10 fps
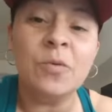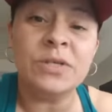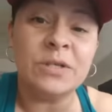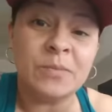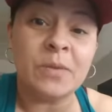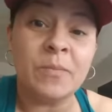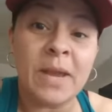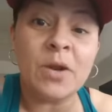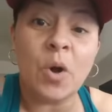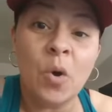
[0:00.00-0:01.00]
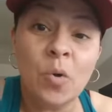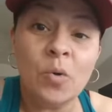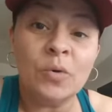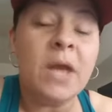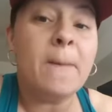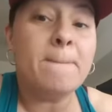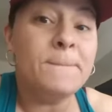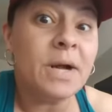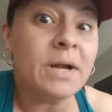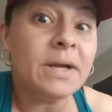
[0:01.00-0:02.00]
which has been made old,
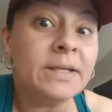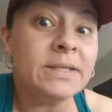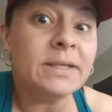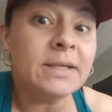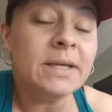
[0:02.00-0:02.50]
but,